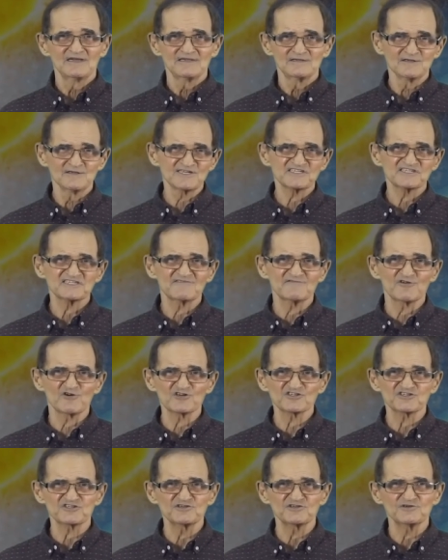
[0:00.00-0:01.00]
Listen to
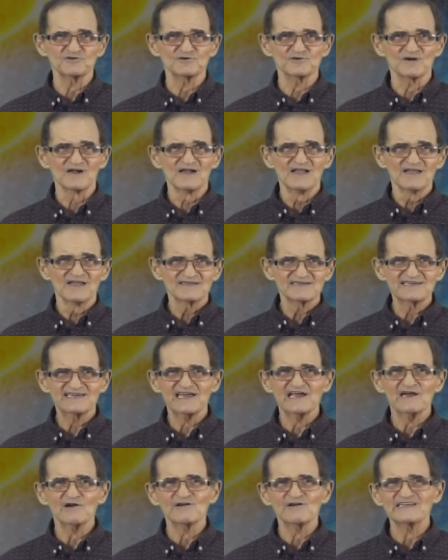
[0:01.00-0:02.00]
verse 2
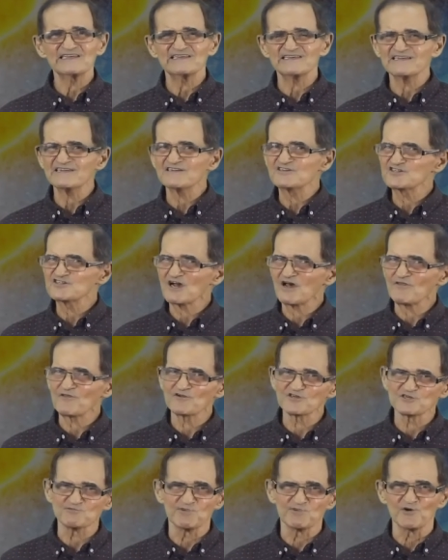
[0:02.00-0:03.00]
carry each
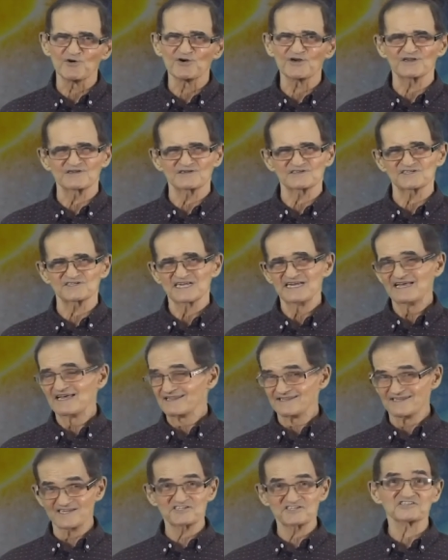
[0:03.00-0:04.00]
other's burdens.
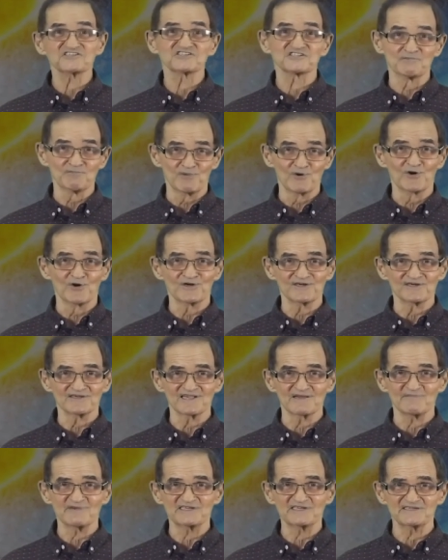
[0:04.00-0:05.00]
This is a burden,
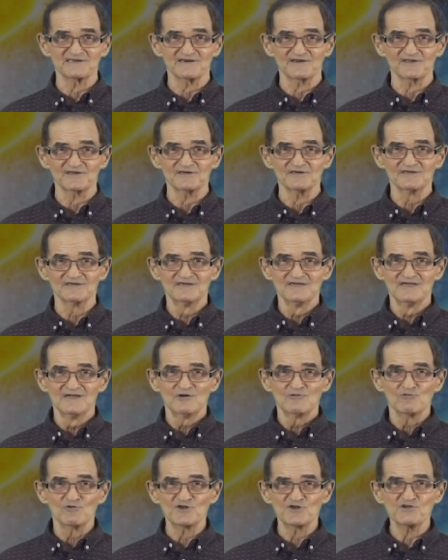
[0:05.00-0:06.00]
let me tell you.
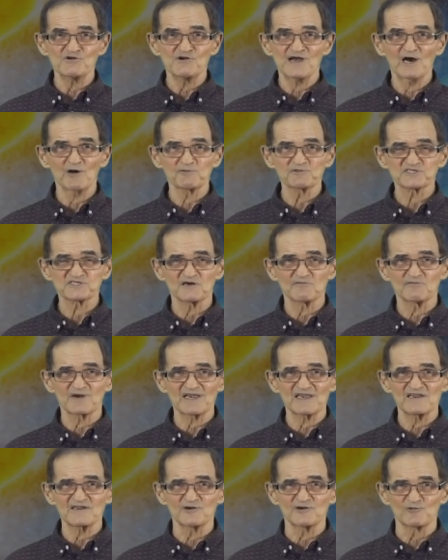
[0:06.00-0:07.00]
When you help
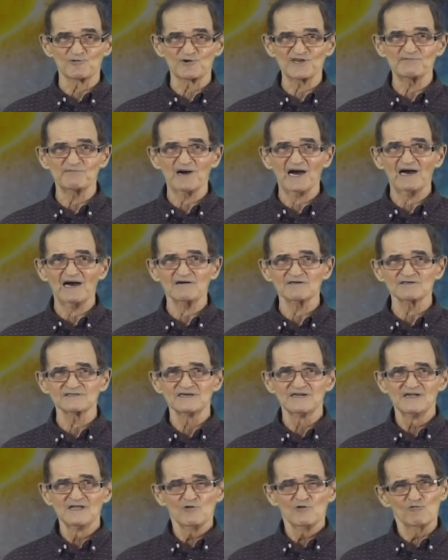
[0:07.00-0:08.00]
somebody to
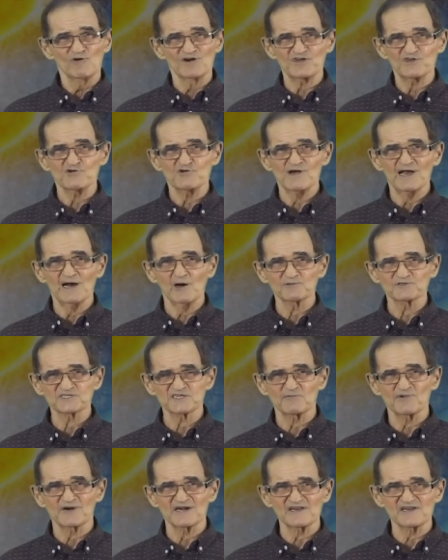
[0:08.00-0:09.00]
rebound, when you help
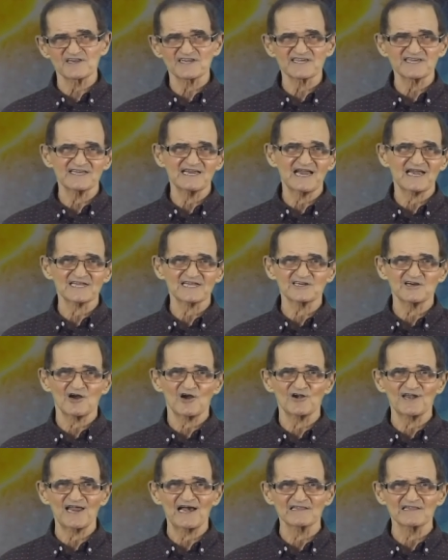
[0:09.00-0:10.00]
somebody to get out of
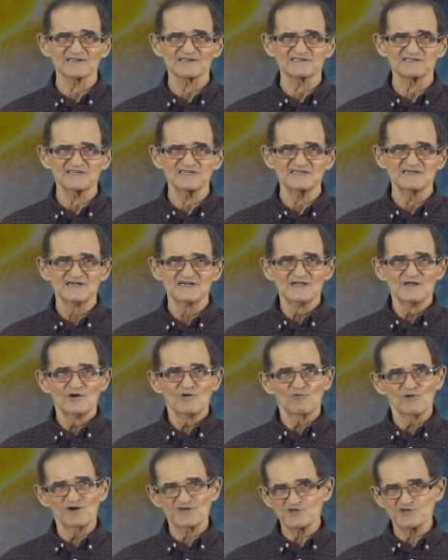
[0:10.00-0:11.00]
carnality,
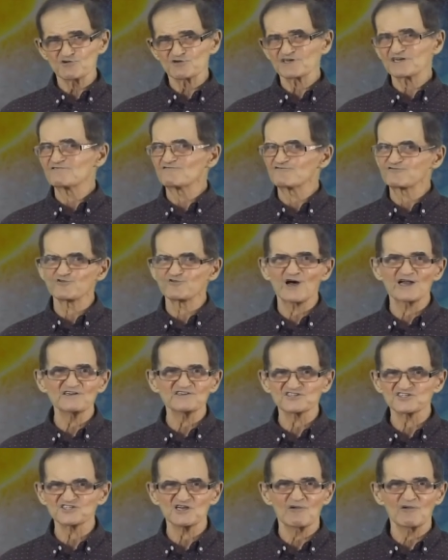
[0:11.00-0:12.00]
when you confront
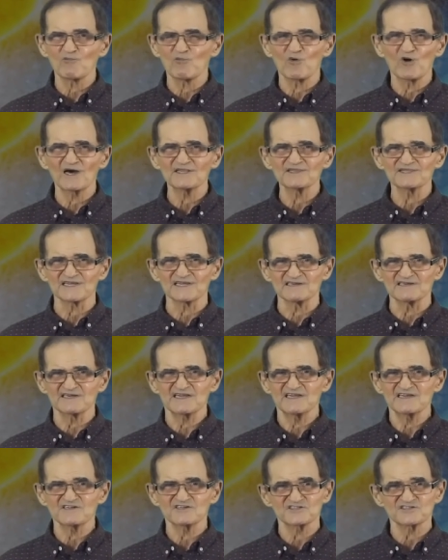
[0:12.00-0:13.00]
someone that
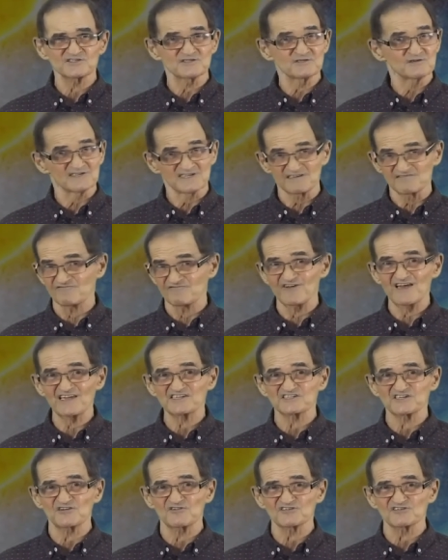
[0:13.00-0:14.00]
needs to
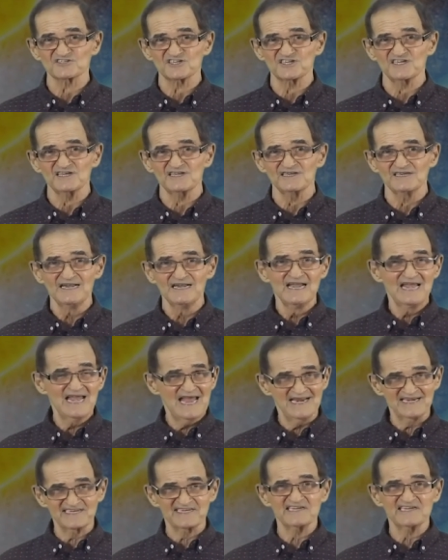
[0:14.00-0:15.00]
confess their sin
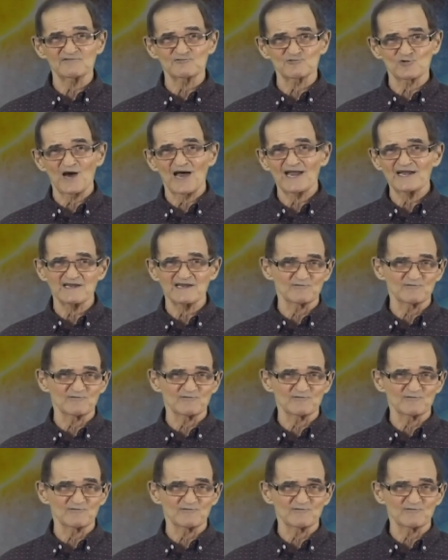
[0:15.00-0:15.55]
and get right